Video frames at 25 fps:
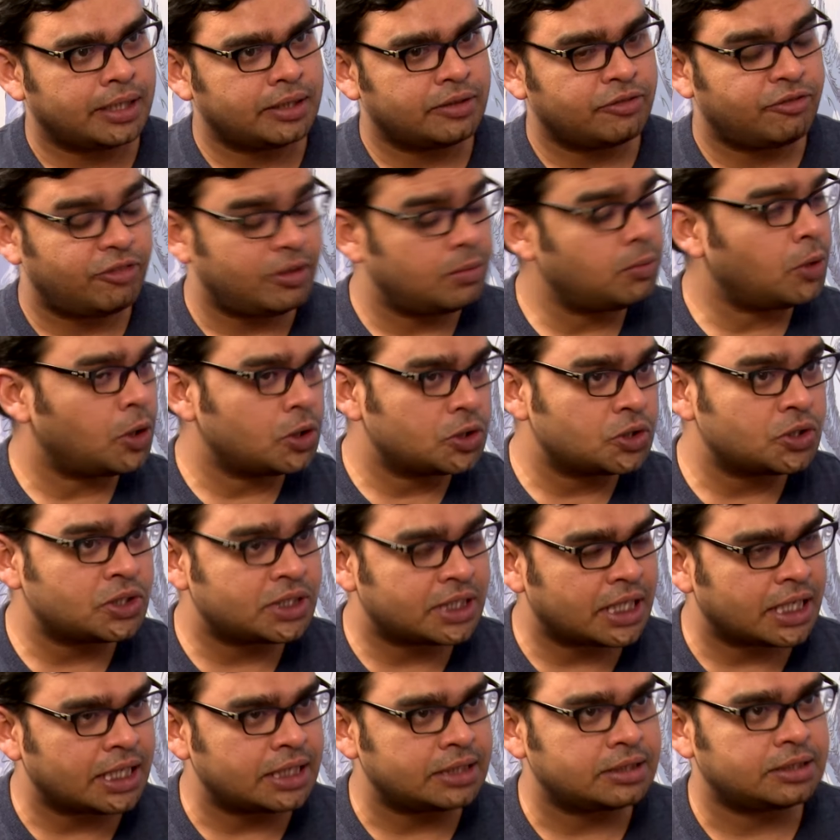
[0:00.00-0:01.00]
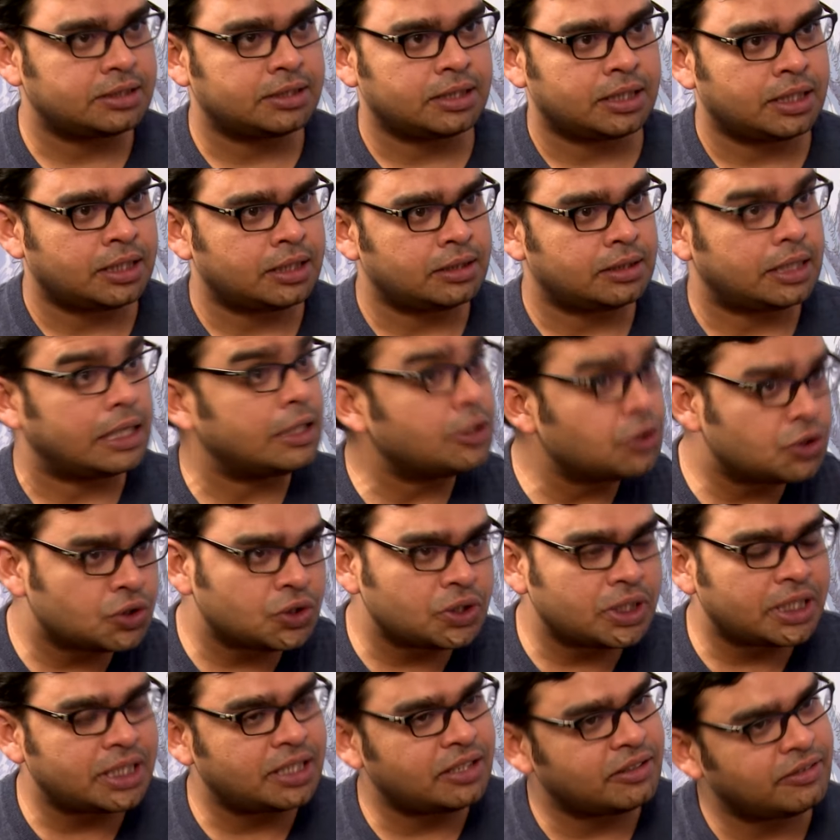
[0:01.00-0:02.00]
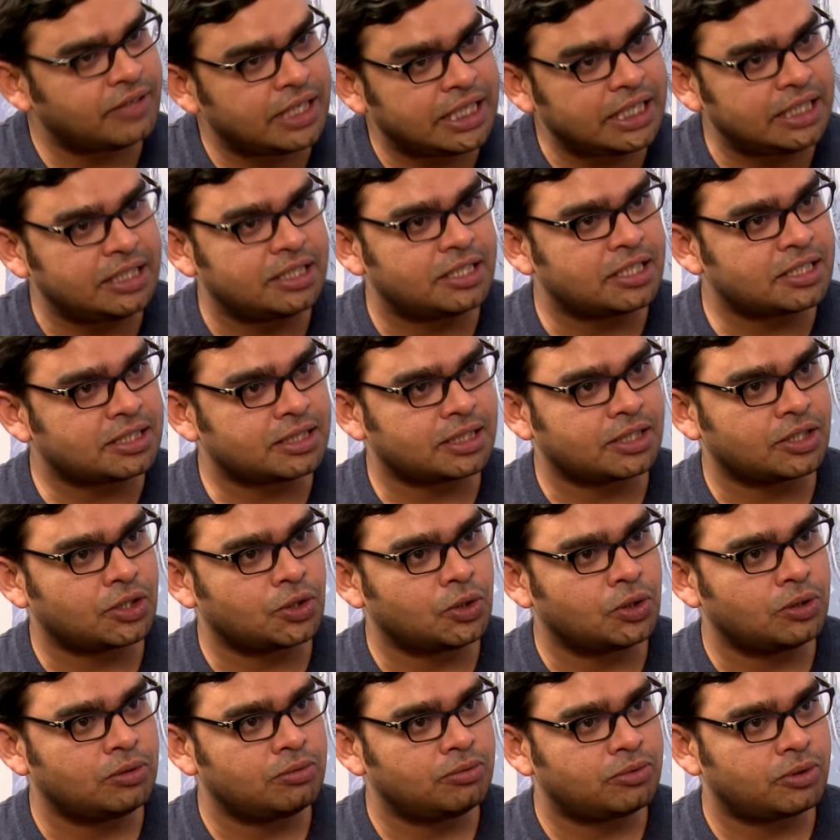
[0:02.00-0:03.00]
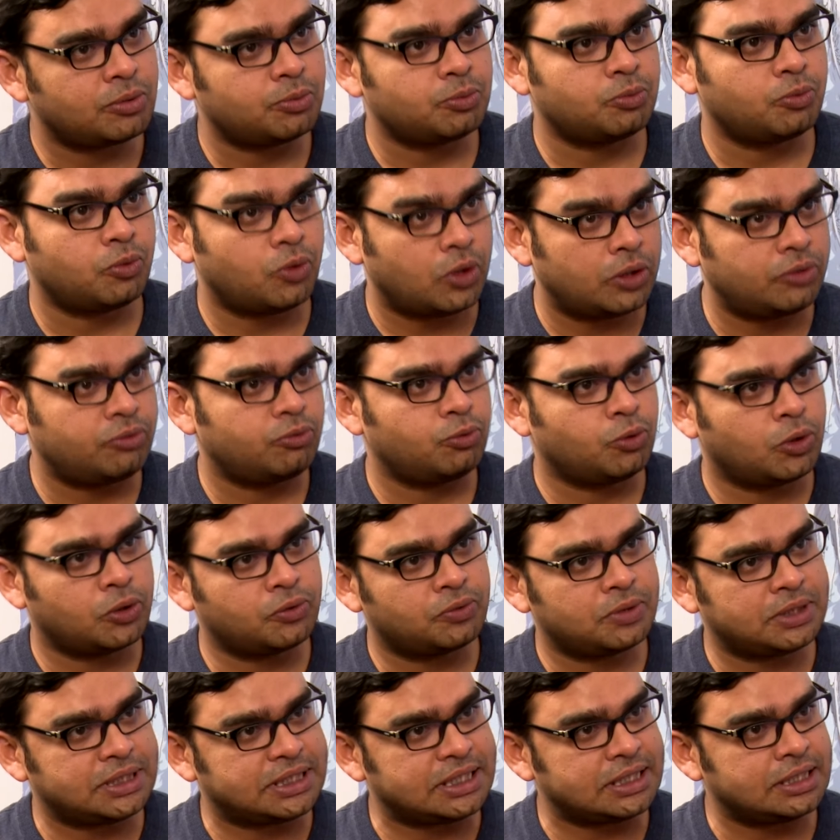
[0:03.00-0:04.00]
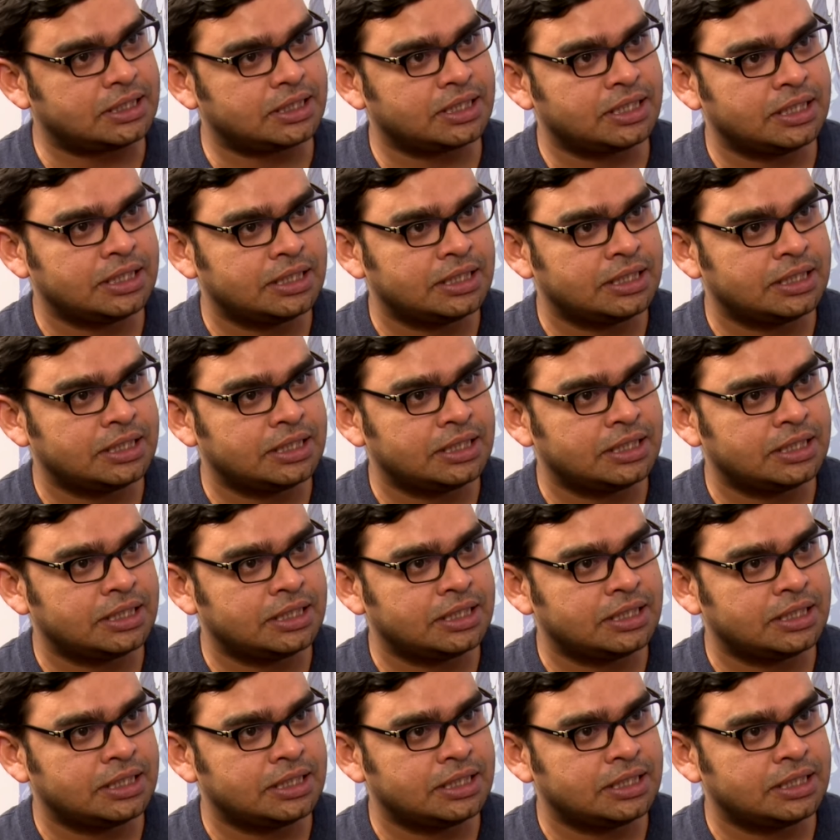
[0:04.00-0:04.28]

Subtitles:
the film also stars Anusuya in a very interesting role from what we see.